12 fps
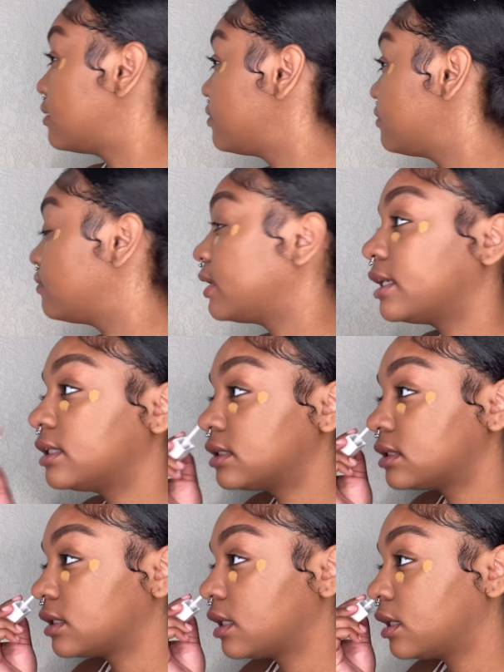of events.
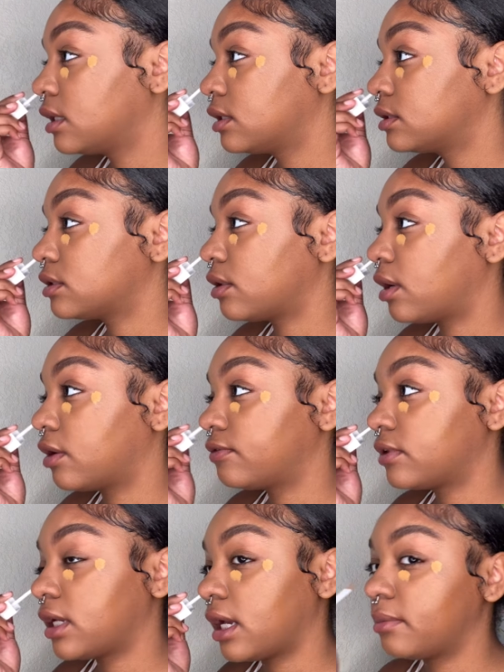So
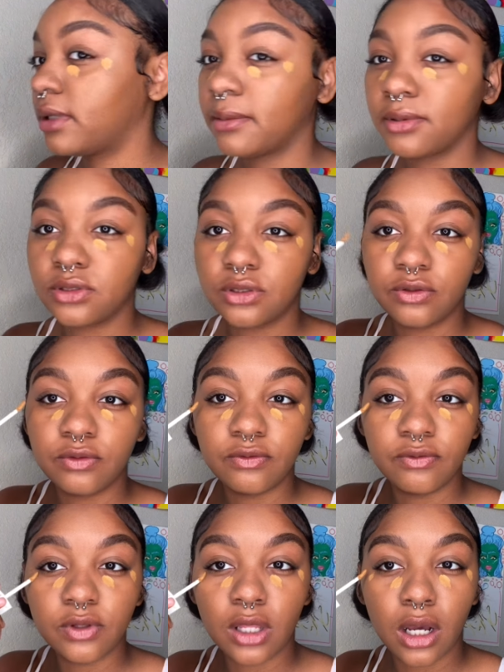hopefully I'll be able to
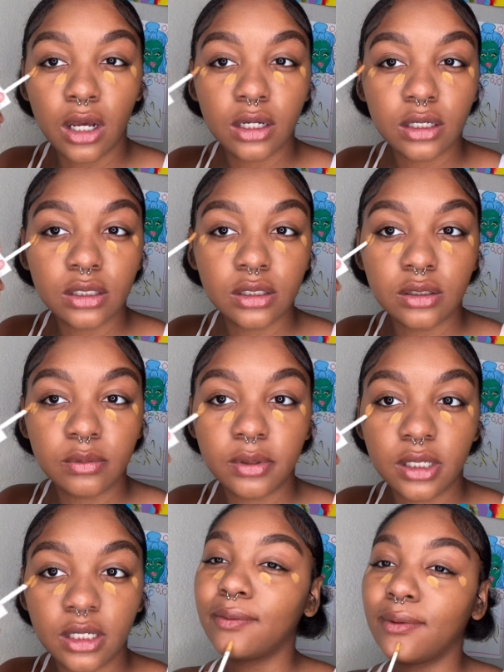vlog a little
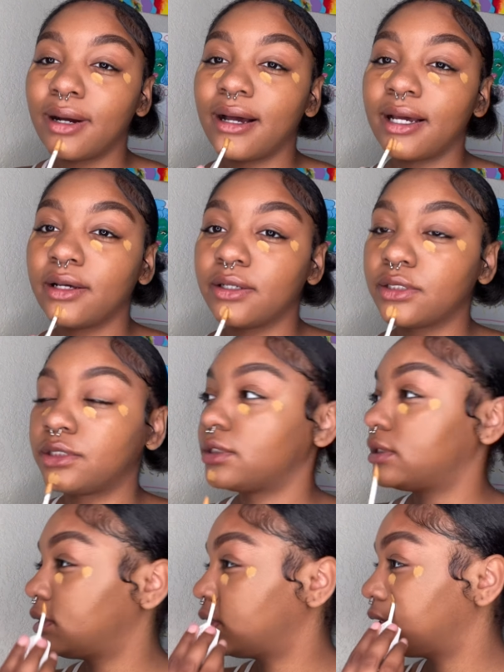bit while
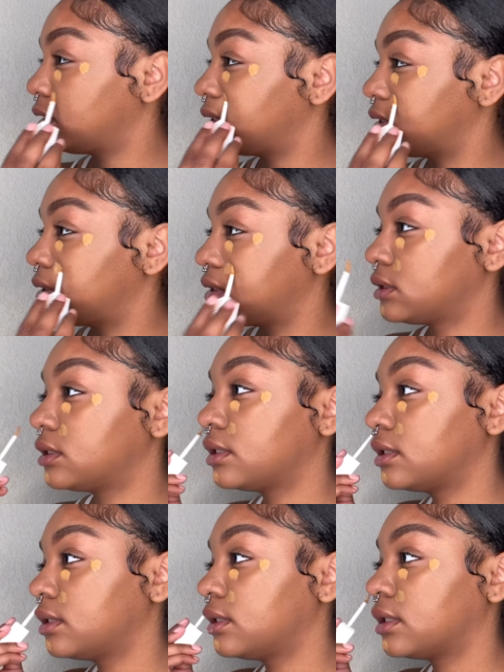she is,
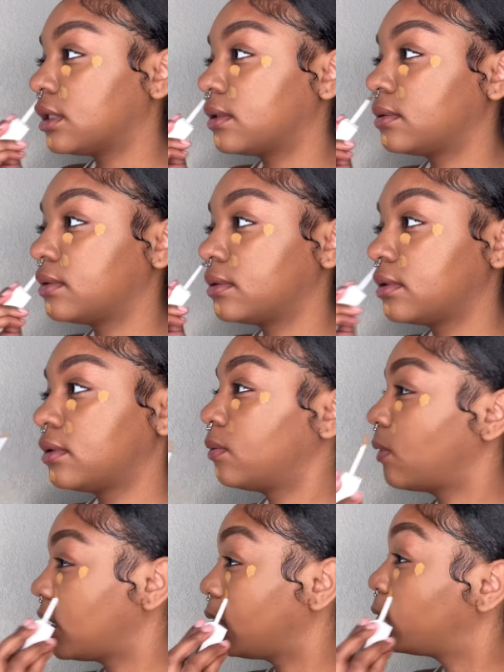you know,
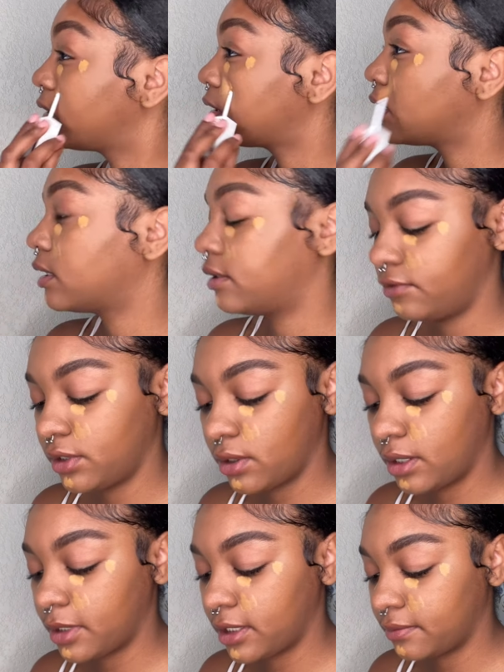while I'm with her, if you know what
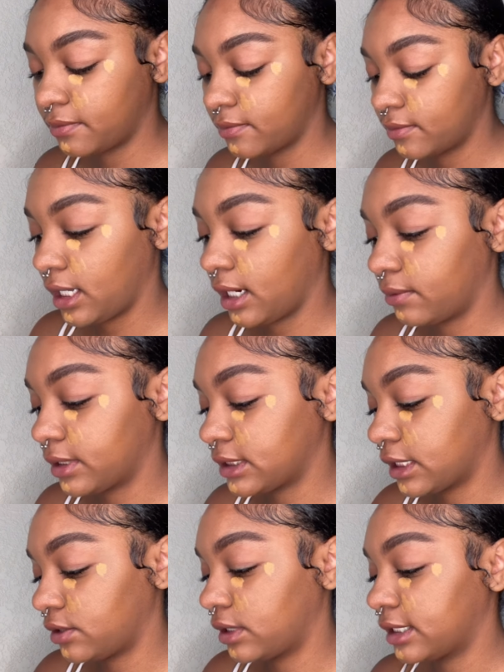I mean. And I want to
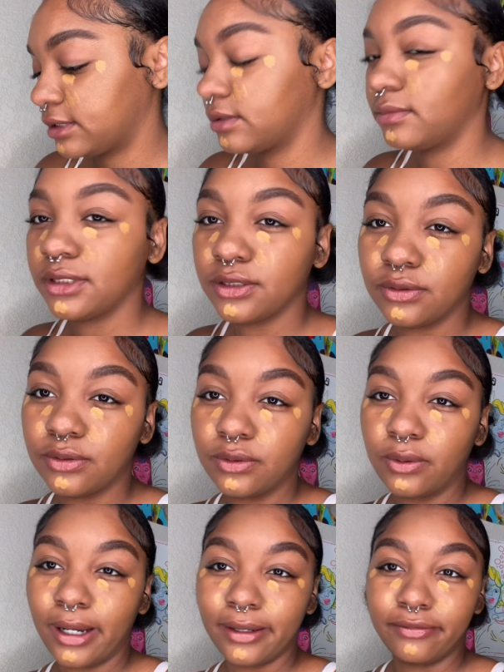take you guys with me to
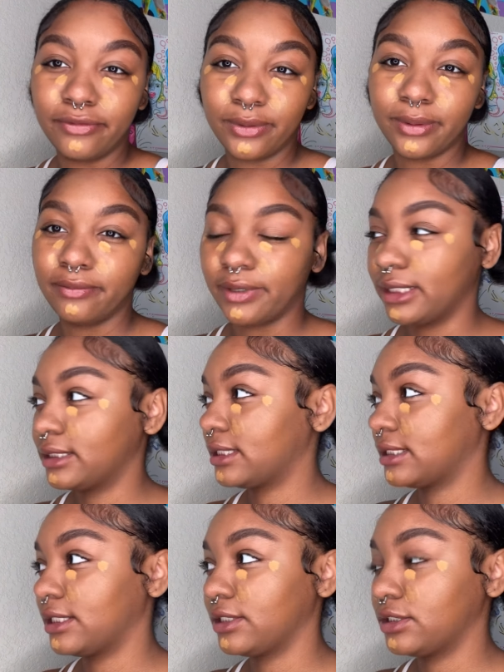quite a few events
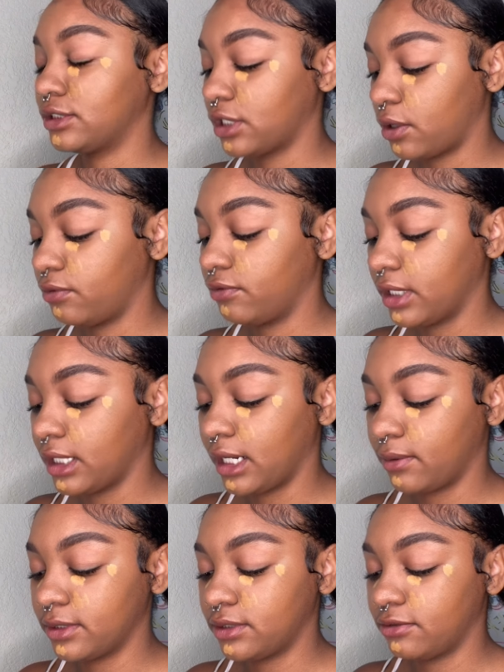because they're so fun. I
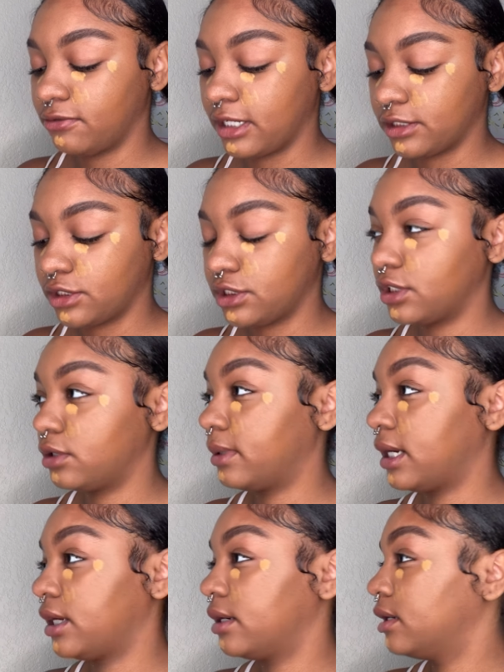went to a fashion show by
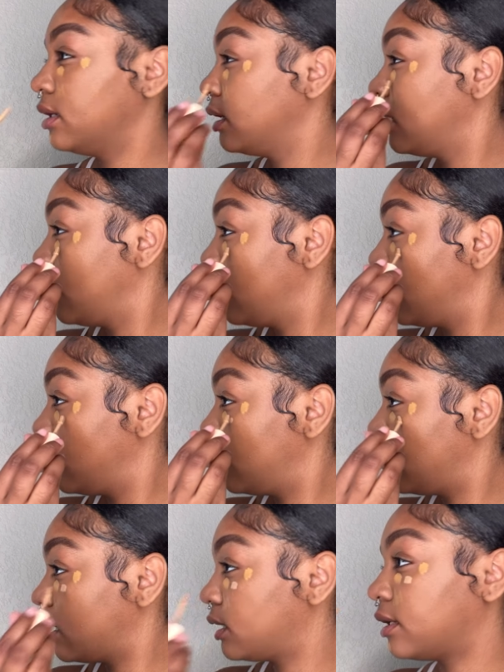her
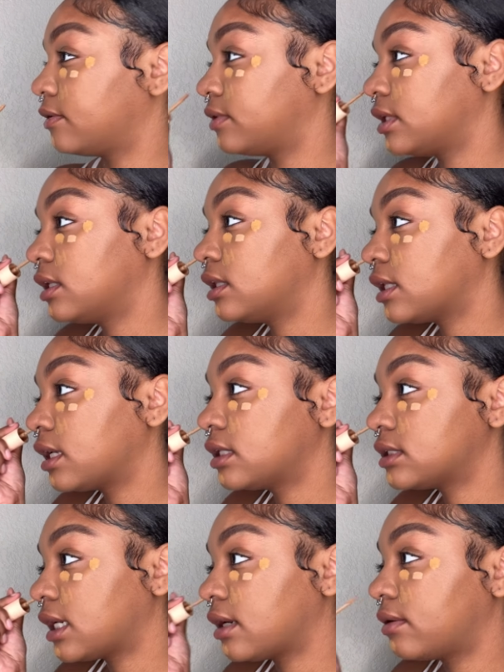and I loved it. And that is
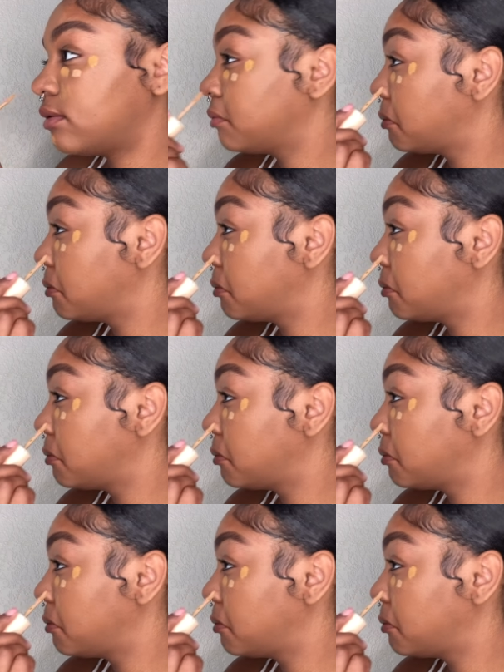how